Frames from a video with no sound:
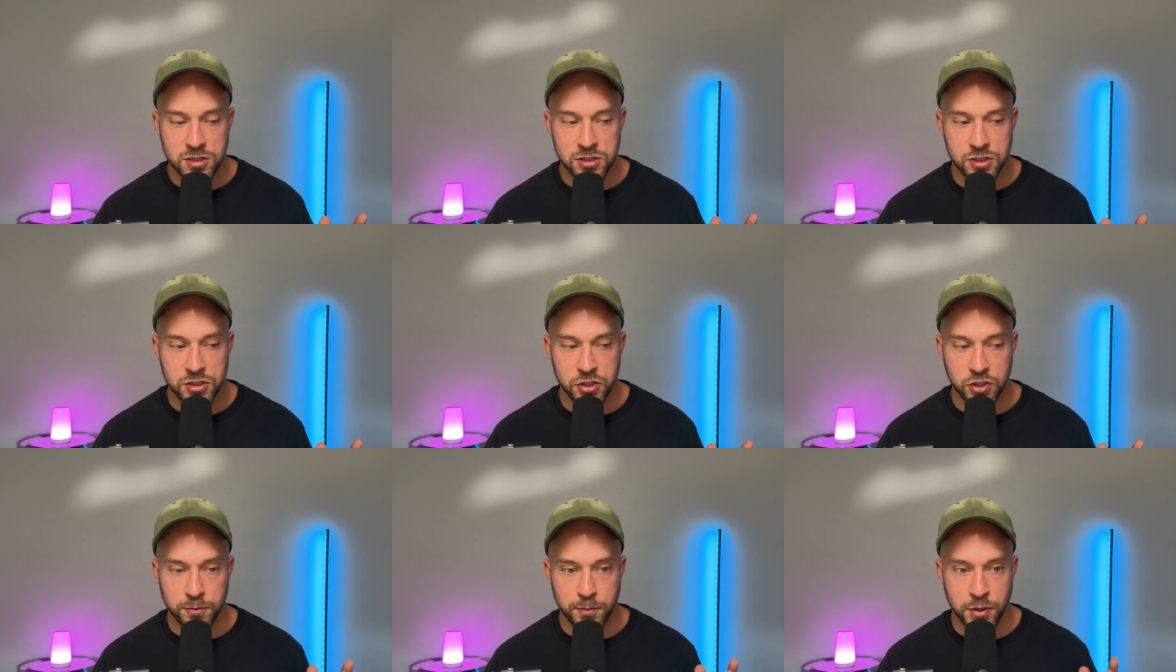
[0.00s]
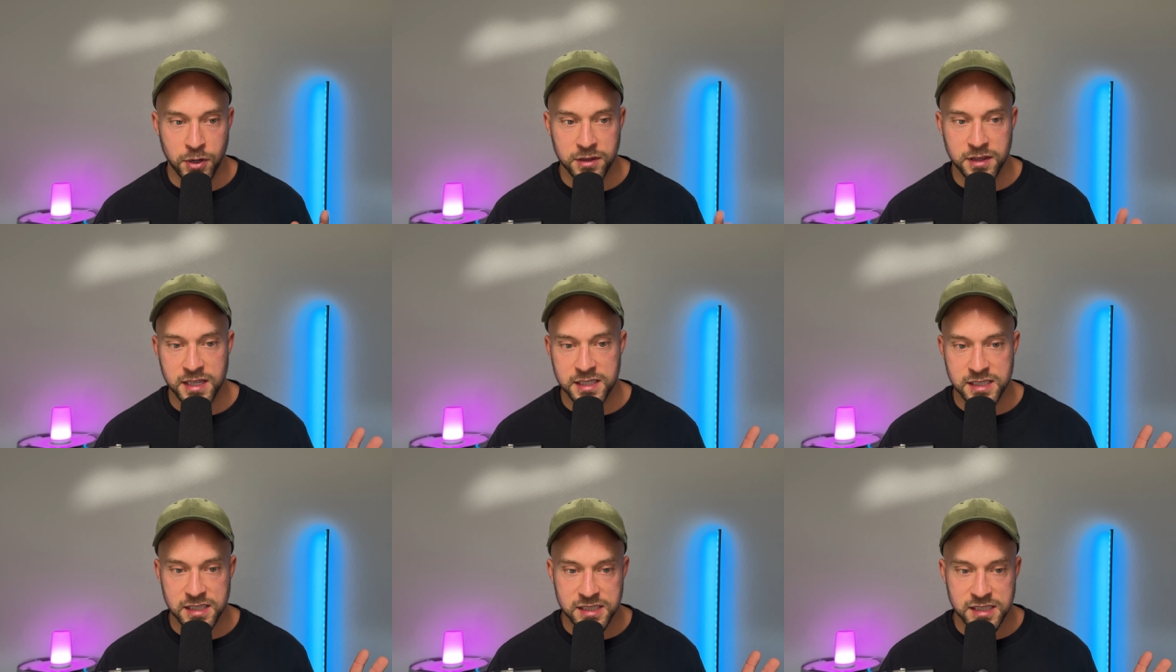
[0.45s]
to put
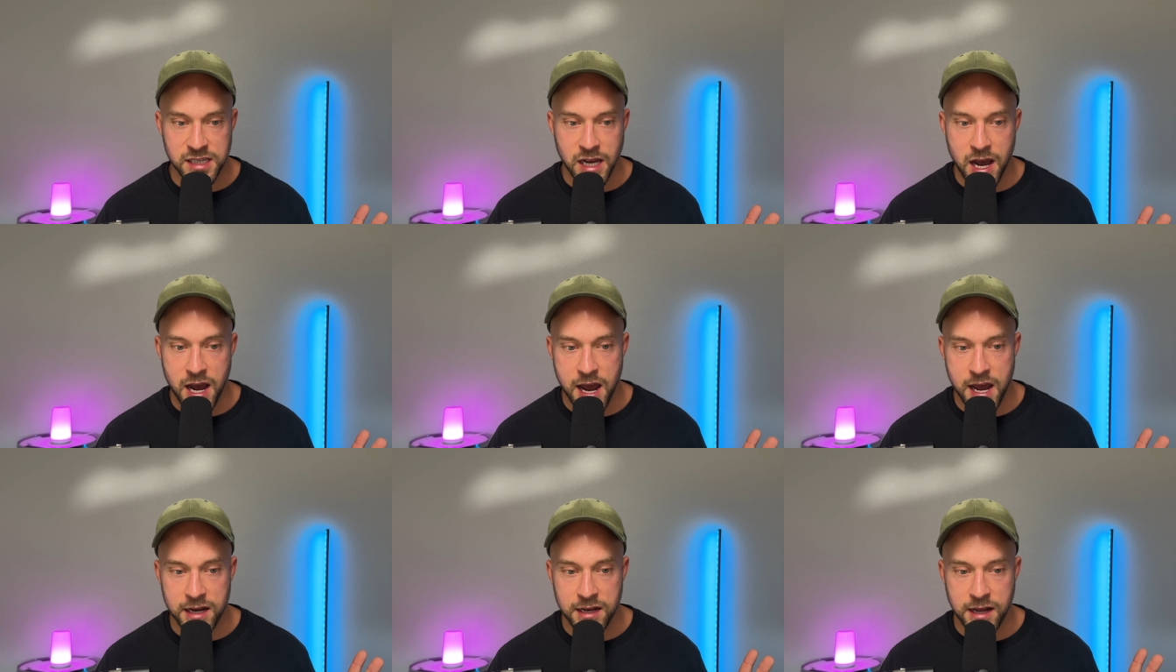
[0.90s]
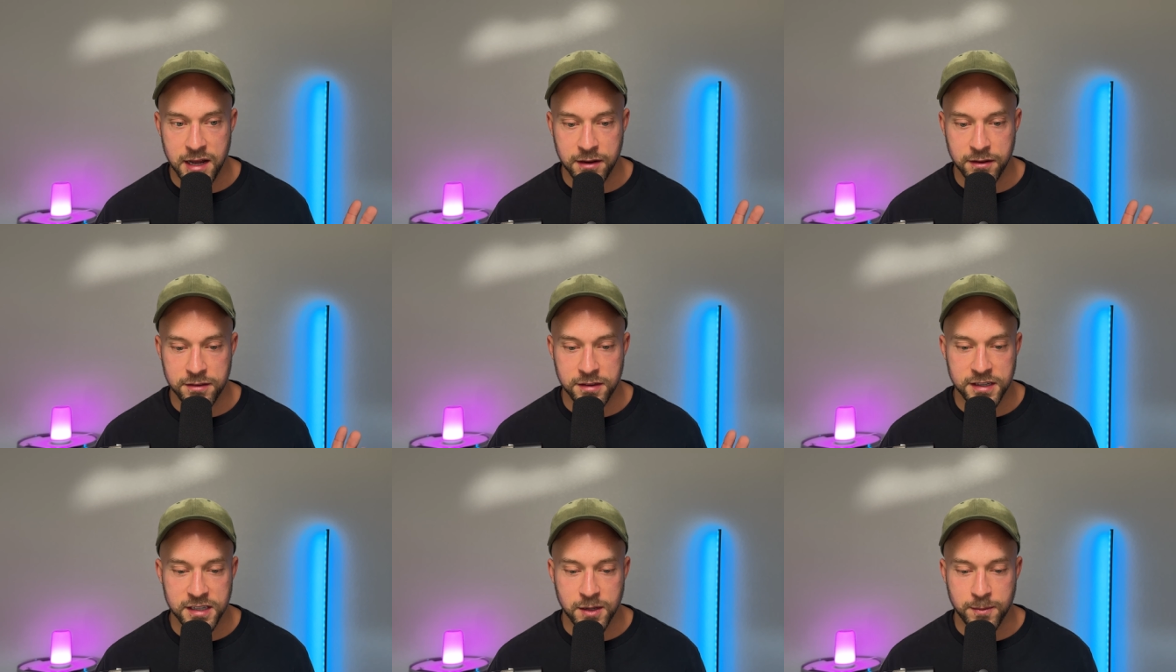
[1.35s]
these aside and
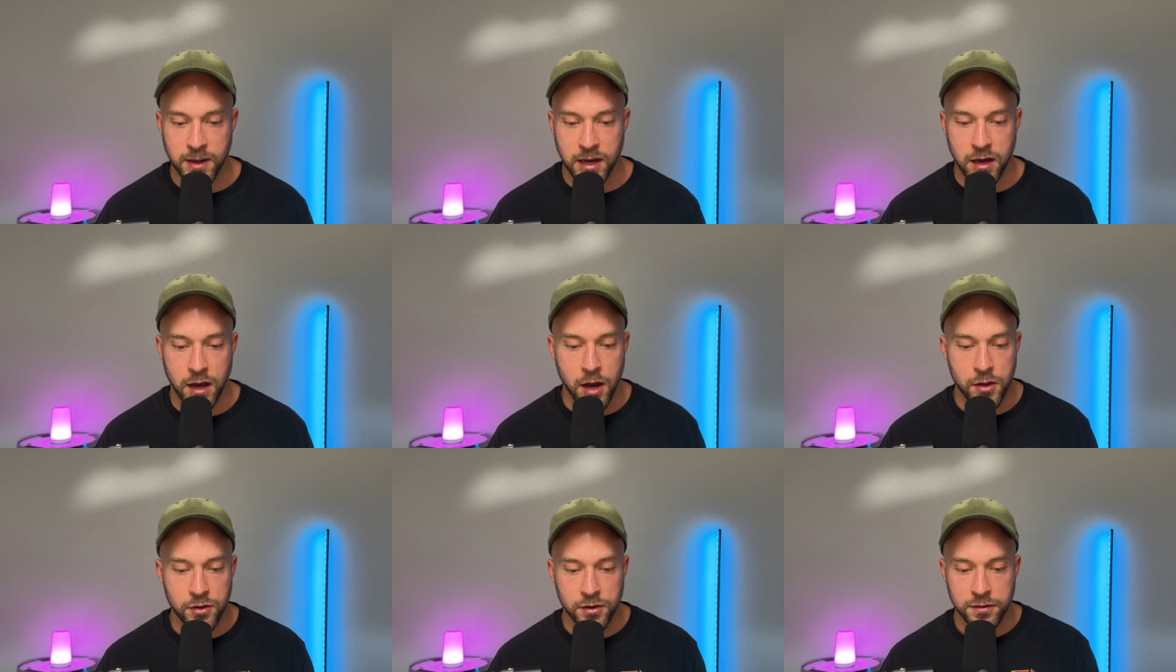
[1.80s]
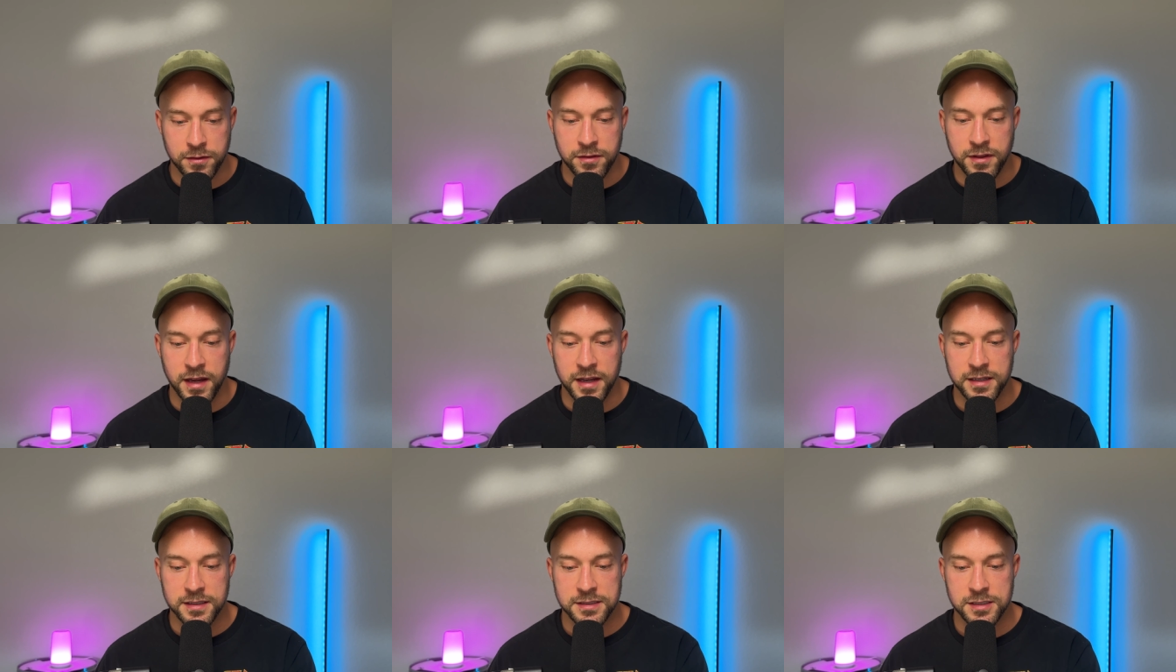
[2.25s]
think about other
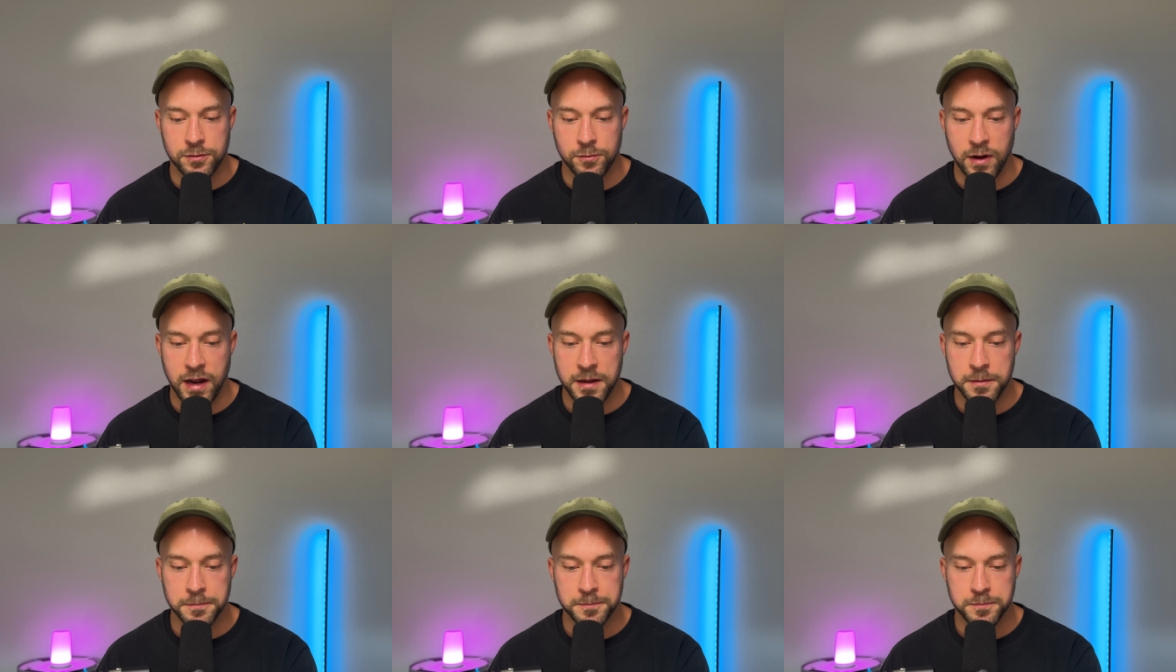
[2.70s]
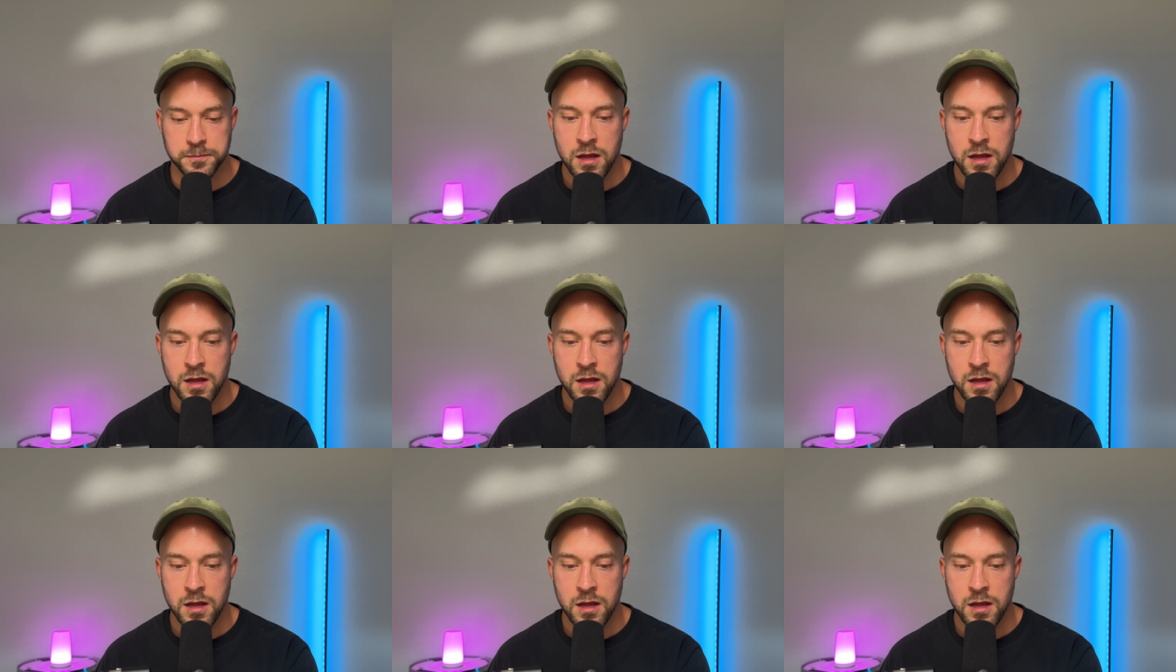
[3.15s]
things, right?